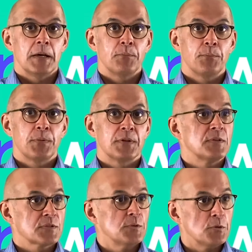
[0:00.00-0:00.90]
But
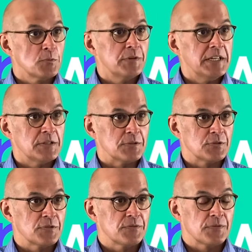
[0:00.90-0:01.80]
there's a whole range
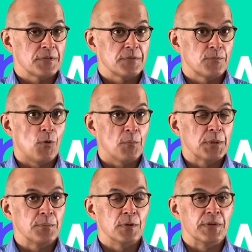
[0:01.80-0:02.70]
of what
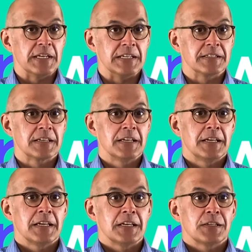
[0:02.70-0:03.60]
people need.
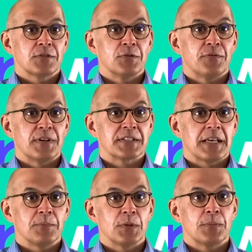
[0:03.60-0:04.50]
So, for
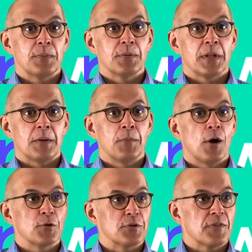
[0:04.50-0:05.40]
example, people like
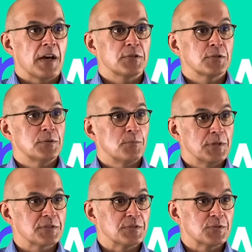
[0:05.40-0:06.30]
Margaret Thatcher and
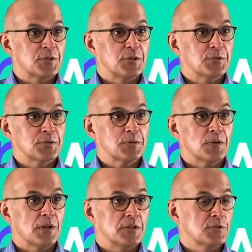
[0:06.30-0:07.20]
Winston Churchill
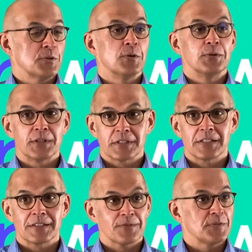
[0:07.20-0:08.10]
are
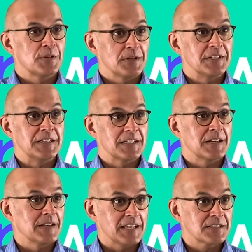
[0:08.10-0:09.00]
notorious for
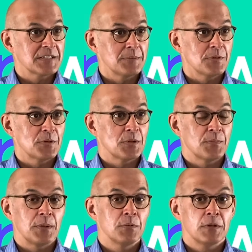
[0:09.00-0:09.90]
needing less sleep than other
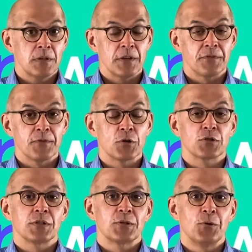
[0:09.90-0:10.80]
people and
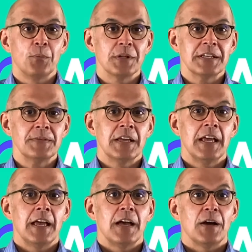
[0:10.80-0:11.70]
functioning normally,
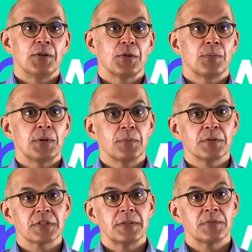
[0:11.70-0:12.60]
and other people
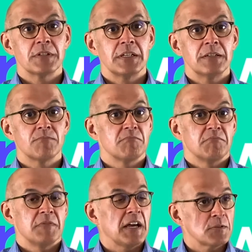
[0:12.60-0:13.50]
seem to need
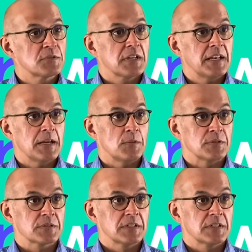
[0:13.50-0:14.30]
9 or 10 hours.